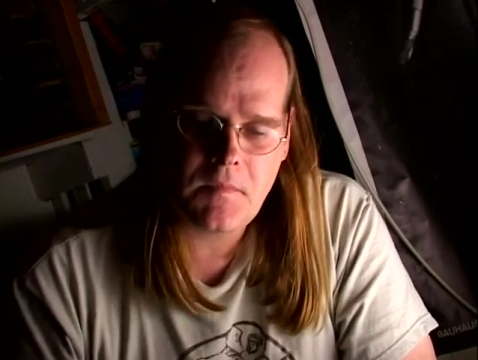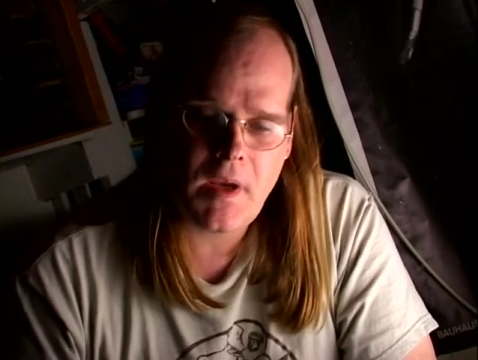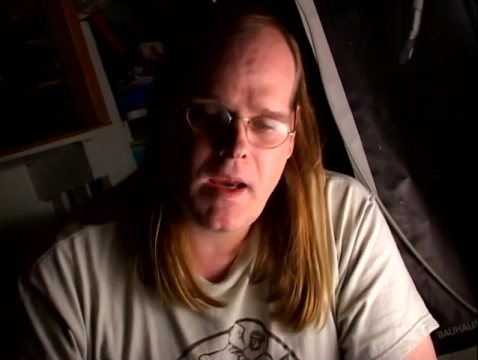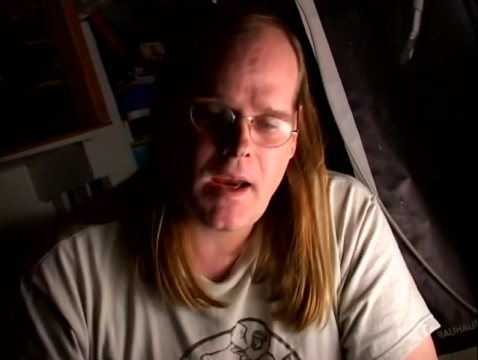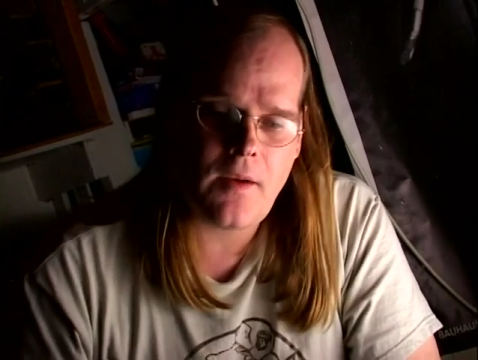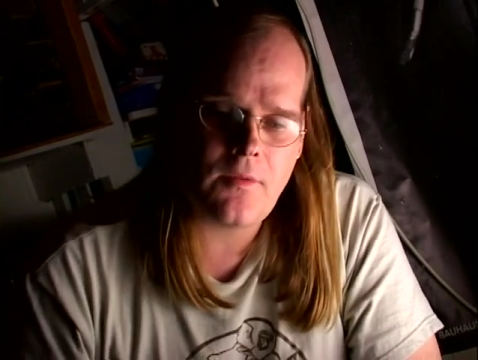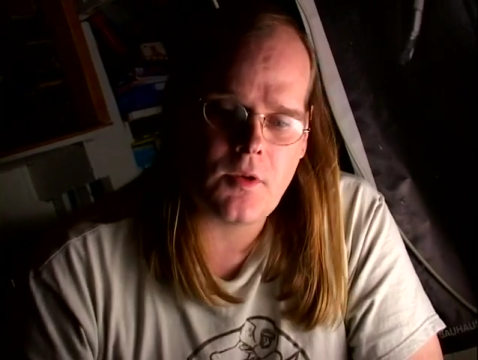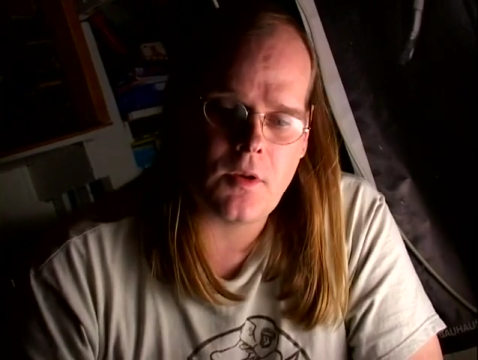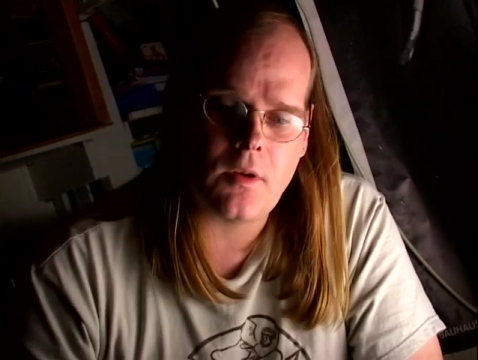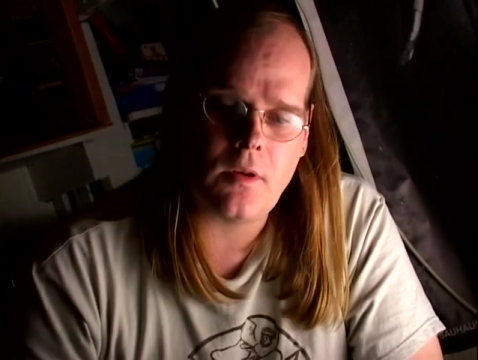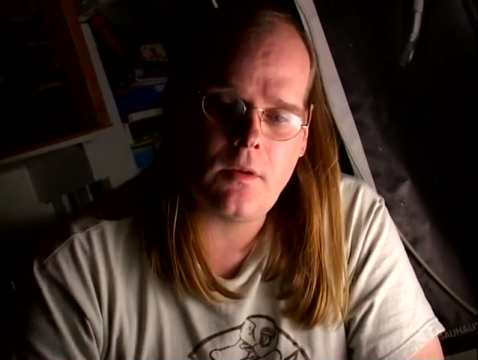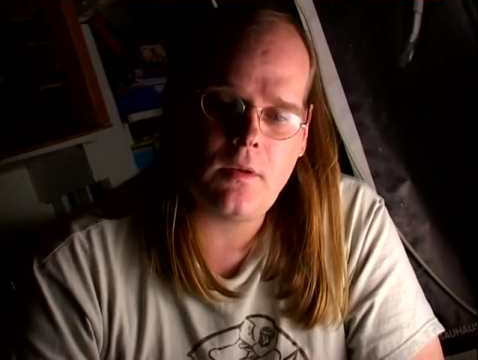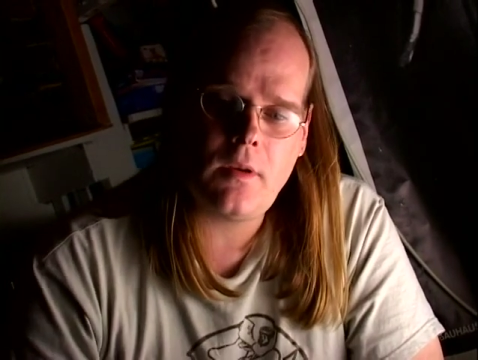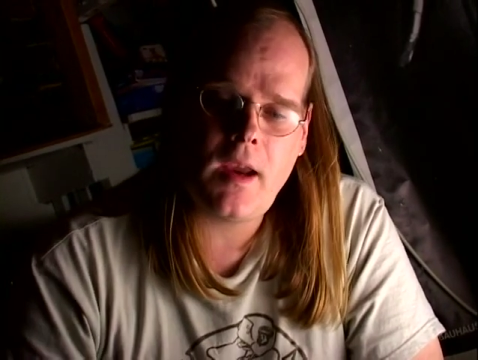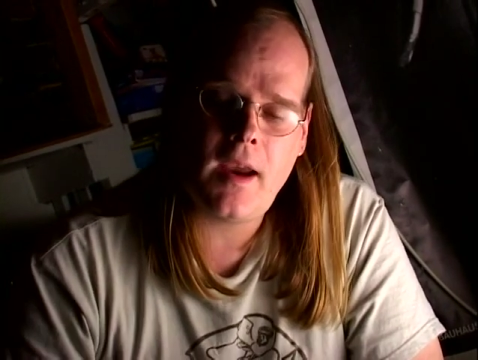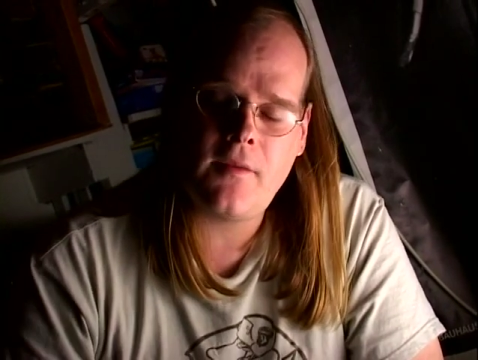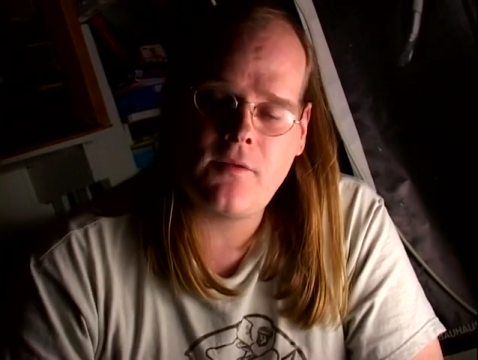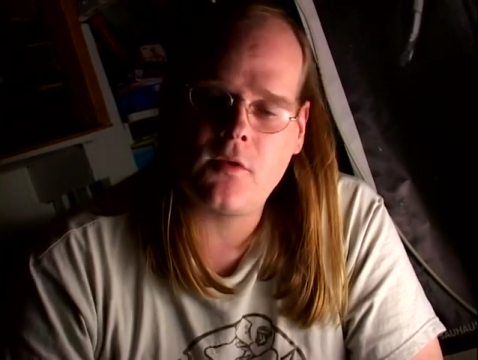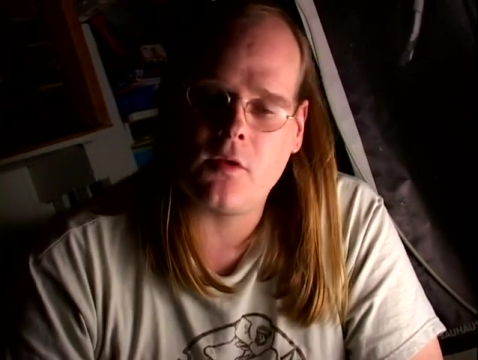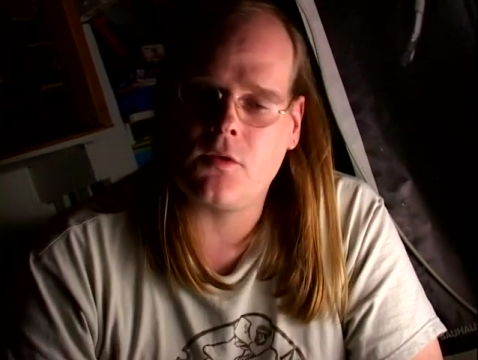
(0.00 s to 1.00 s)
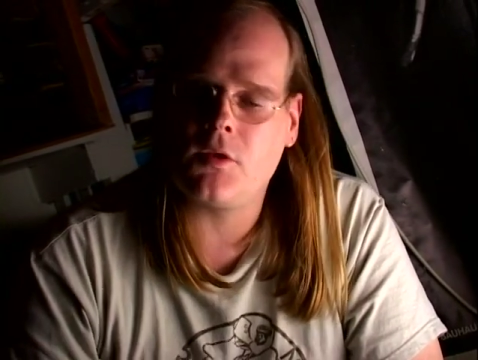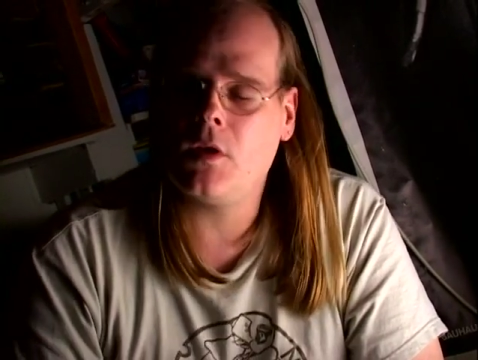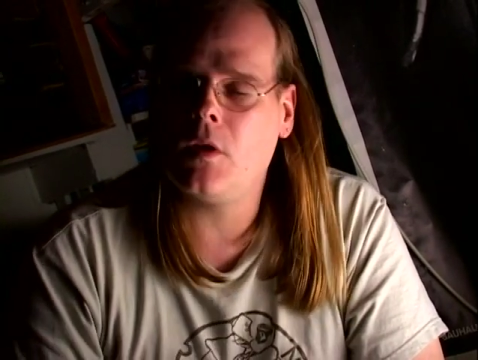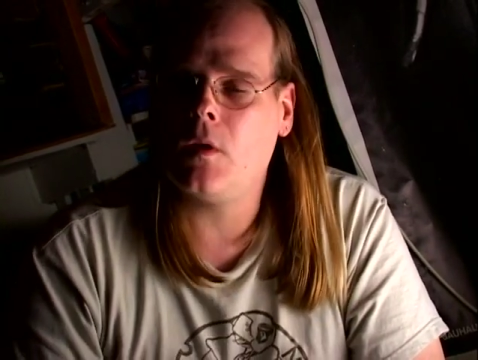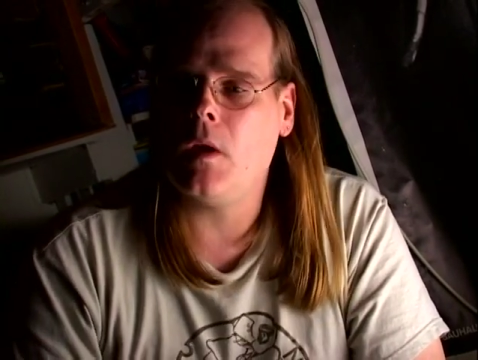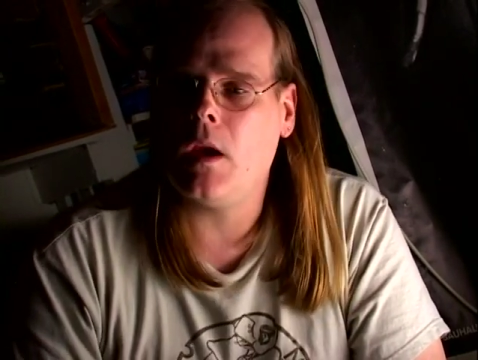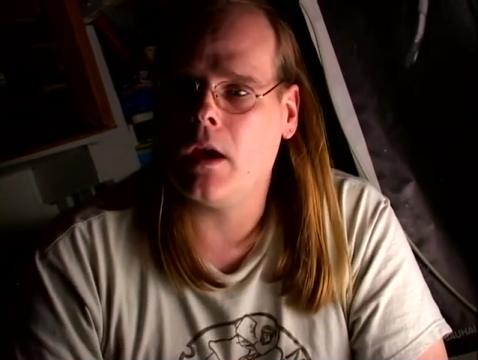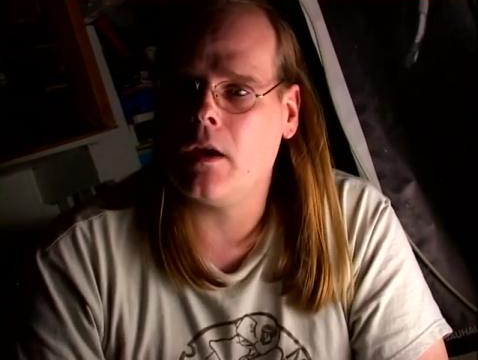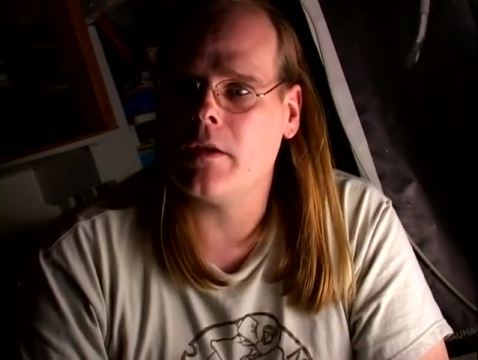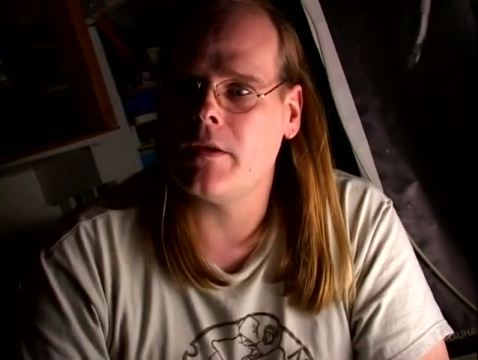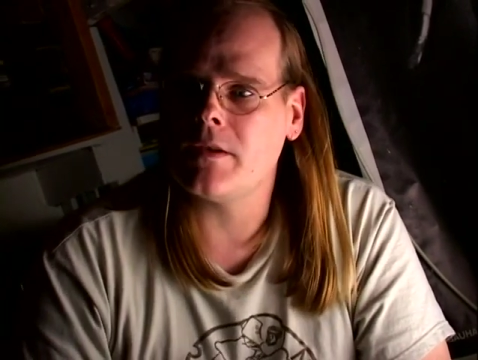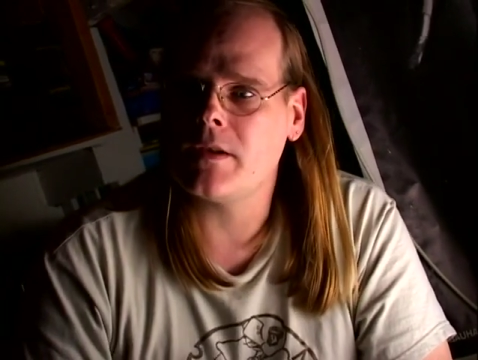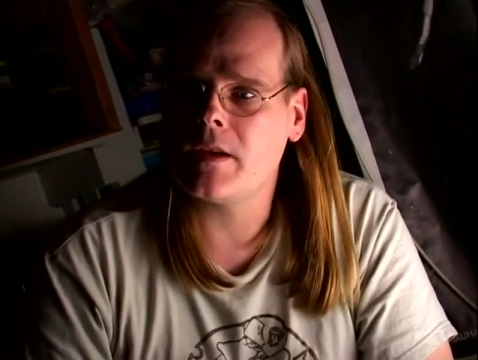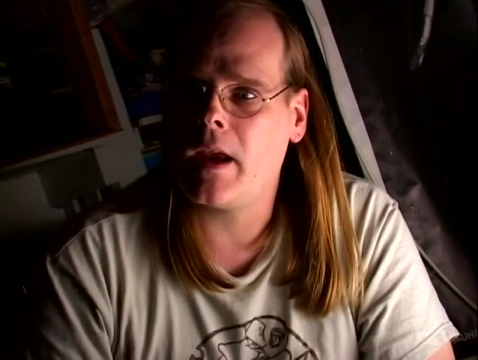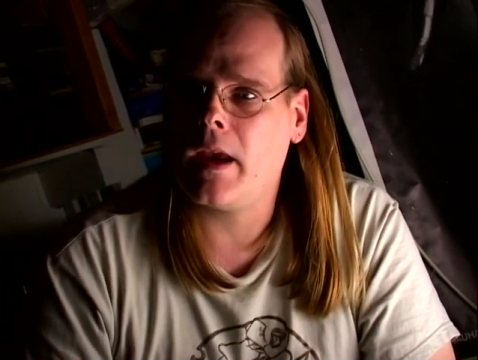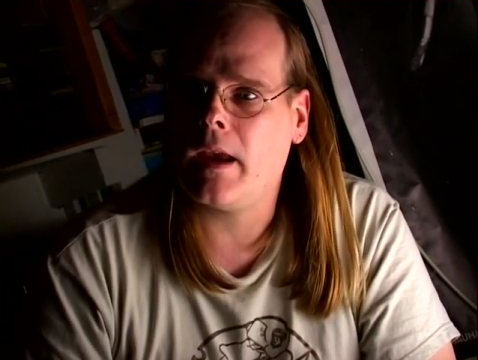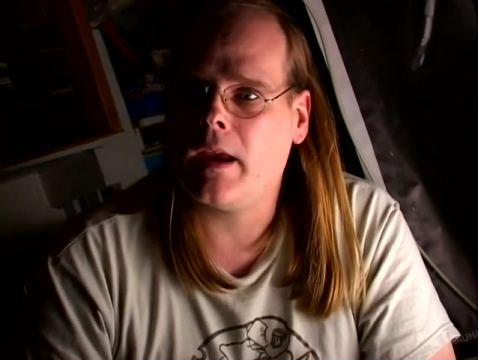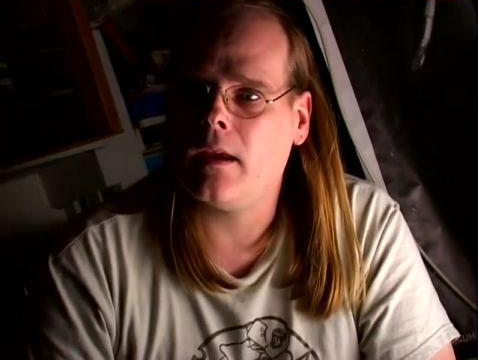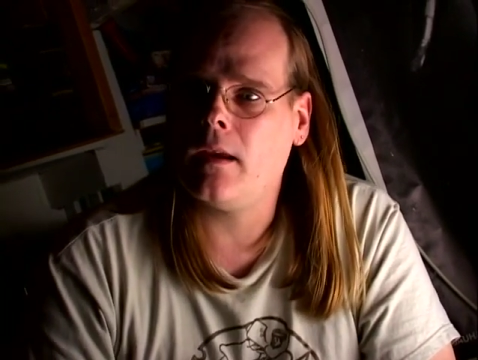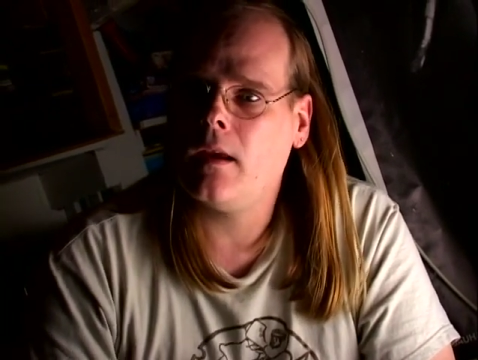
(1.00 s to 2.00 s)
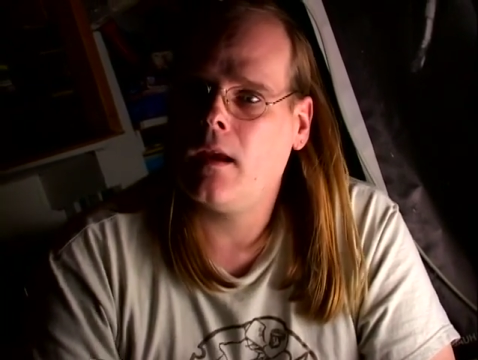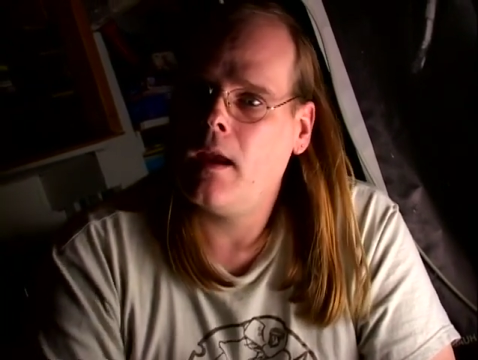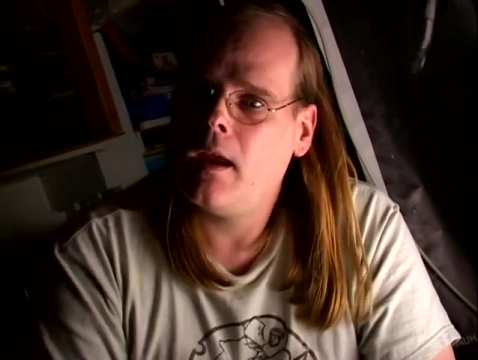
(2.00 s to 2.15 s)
after 2 years I